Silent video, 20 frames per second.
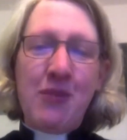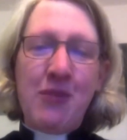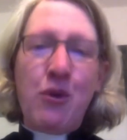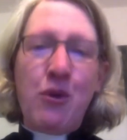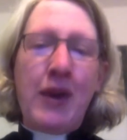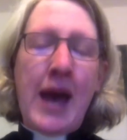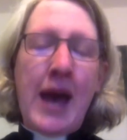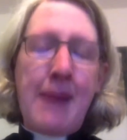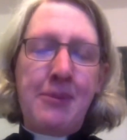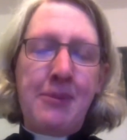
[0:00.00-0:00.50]

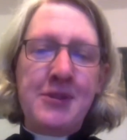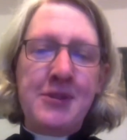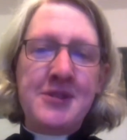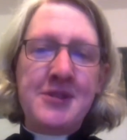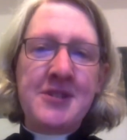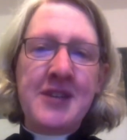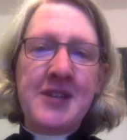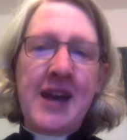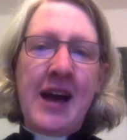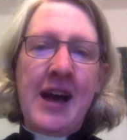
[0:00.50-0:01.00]
what
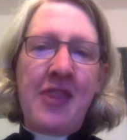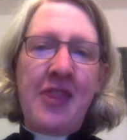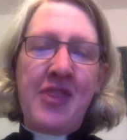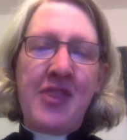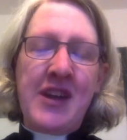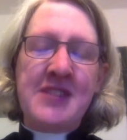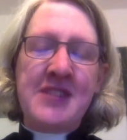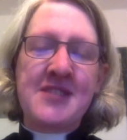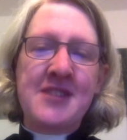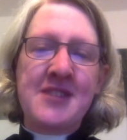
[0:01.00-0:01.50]
happened at
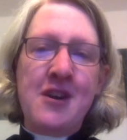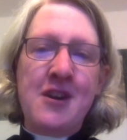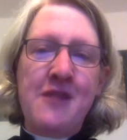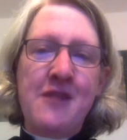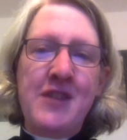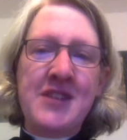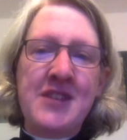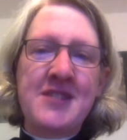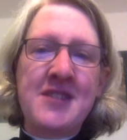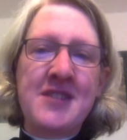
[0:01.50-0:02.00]
that
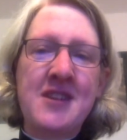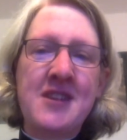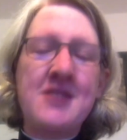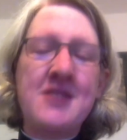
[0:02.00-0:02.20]
service